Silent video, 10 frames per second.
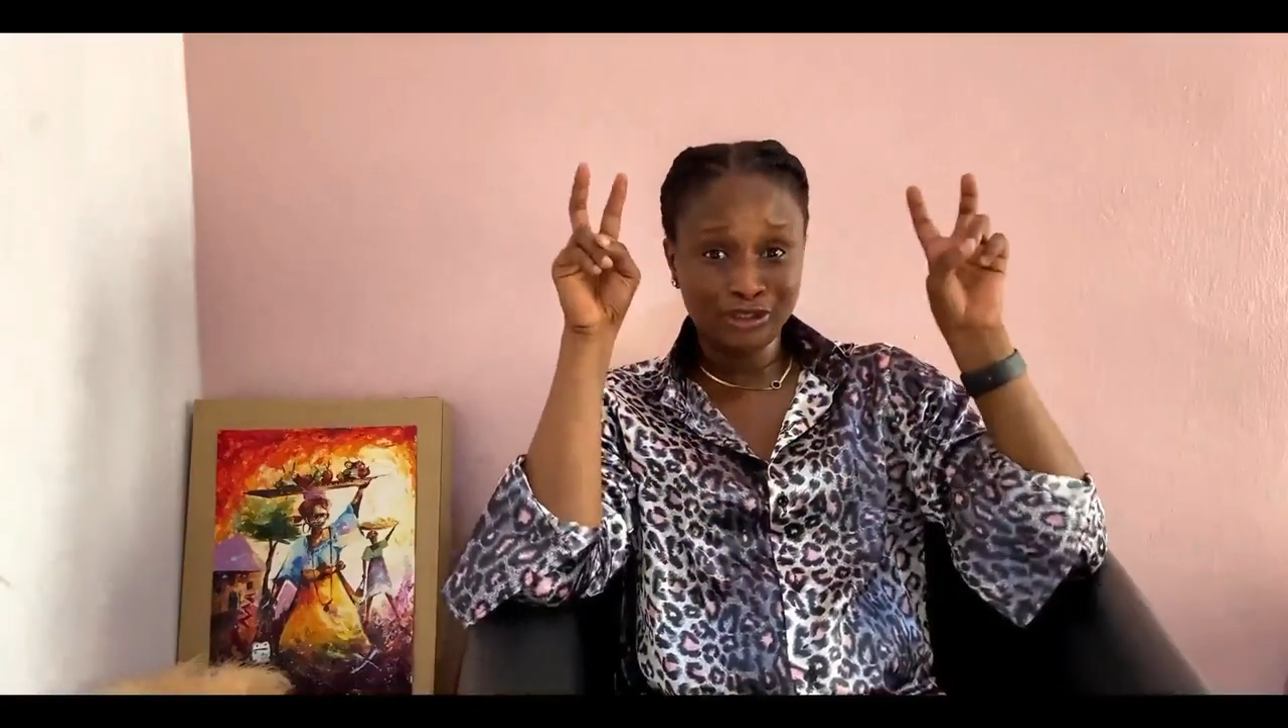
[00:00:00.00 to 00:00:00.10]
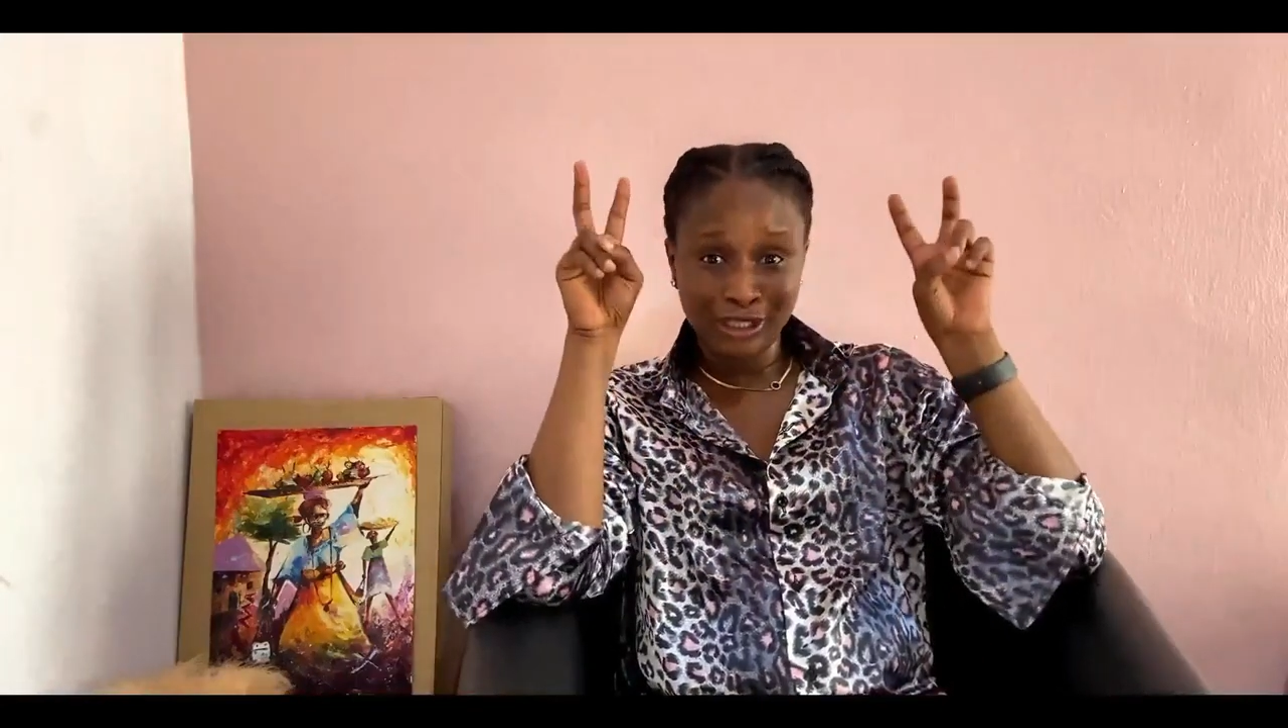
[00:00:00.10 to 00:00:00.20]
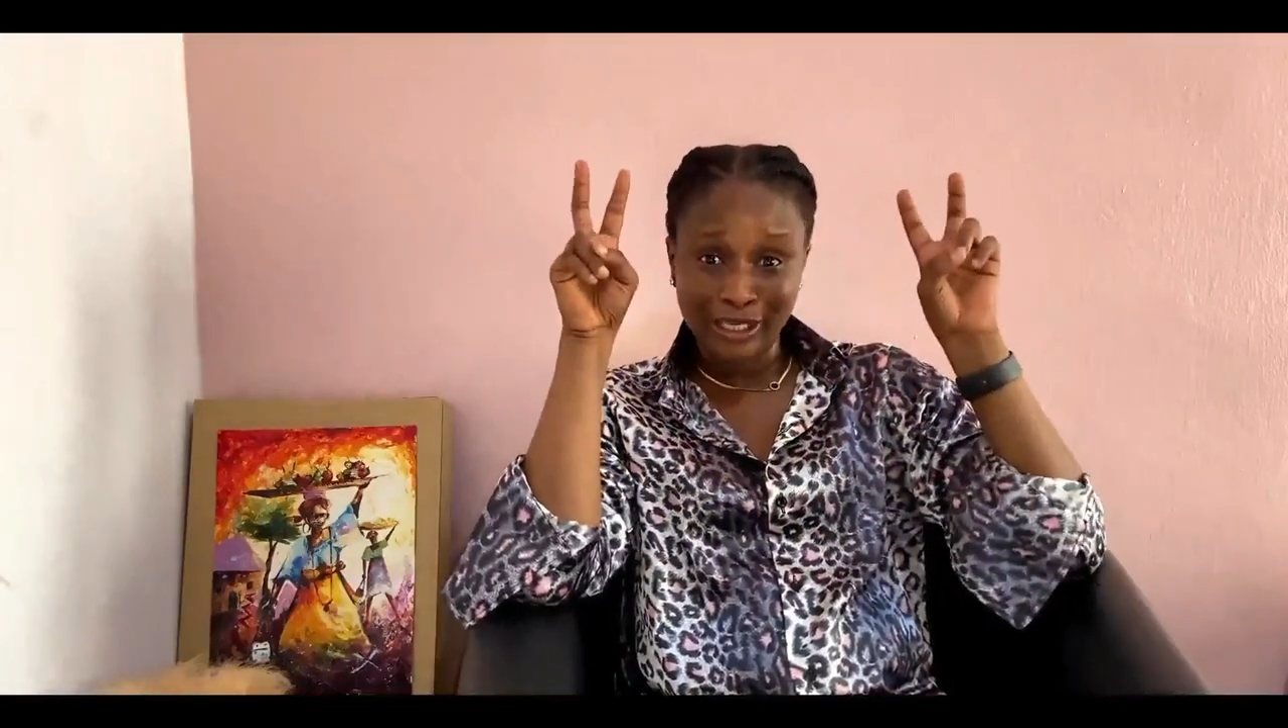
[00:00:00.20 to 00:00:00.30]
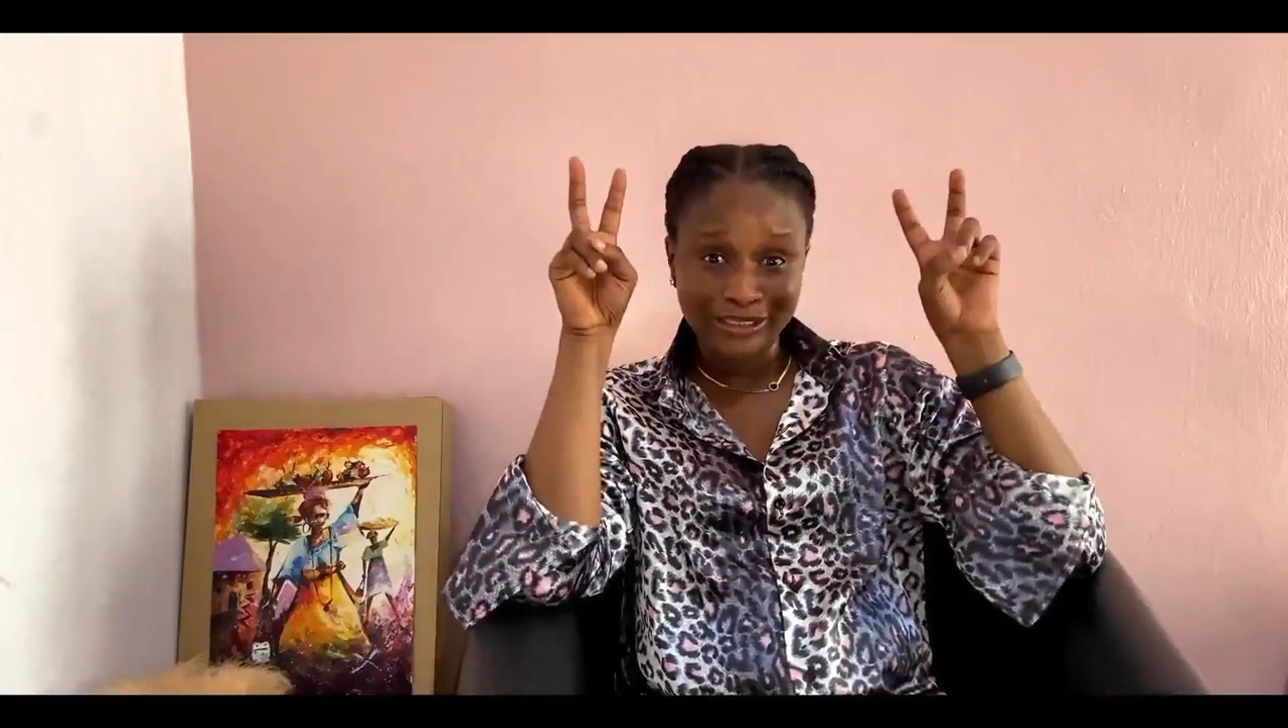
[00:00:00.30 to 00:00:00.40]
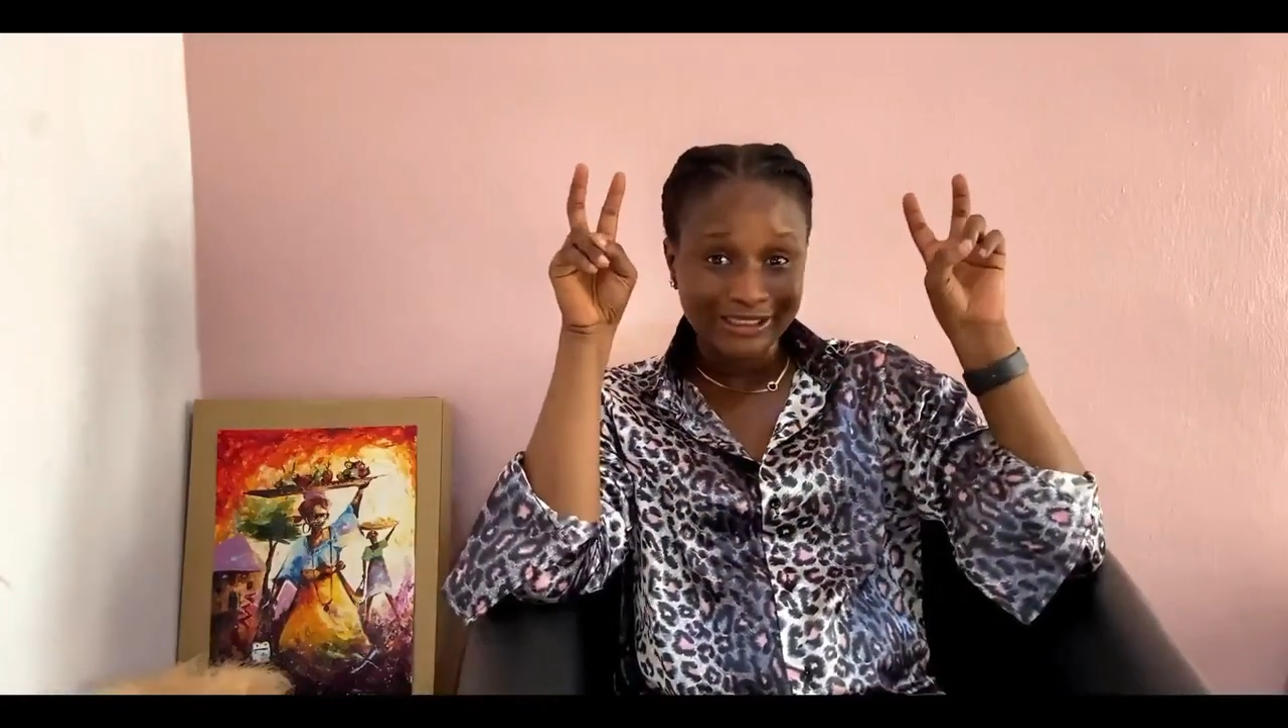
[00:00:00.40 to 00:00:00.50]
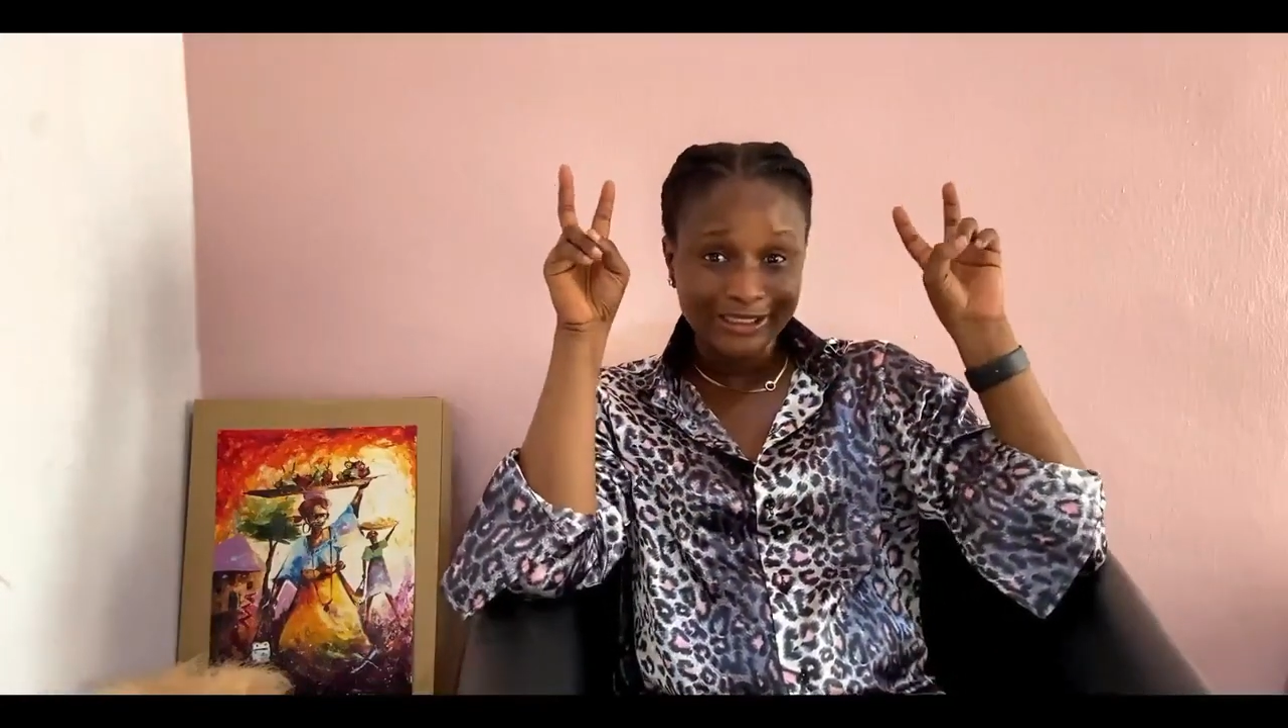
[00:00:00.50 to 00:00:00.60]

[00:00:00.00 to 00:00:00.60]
yeah his